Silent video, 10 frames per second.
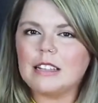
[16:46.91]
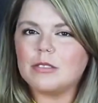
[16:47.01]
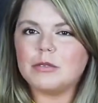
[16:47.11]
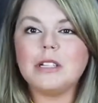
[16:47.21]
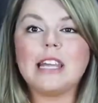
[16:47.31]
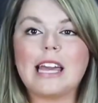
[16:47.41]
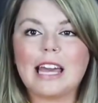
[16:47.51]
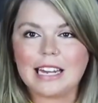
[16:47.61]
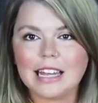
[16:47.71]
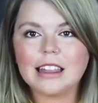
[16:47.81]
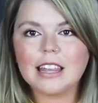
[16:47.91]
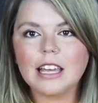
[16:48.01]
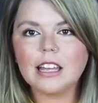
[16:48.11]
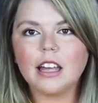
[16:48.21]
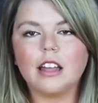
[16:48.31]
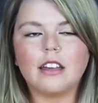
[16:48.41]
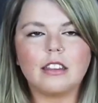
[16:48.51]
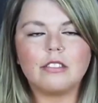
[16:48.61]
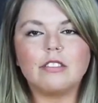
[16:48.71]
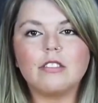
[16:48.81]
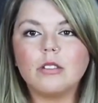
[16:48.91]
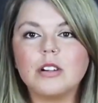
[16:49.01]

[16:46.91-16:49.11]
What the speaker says: really anything, the floor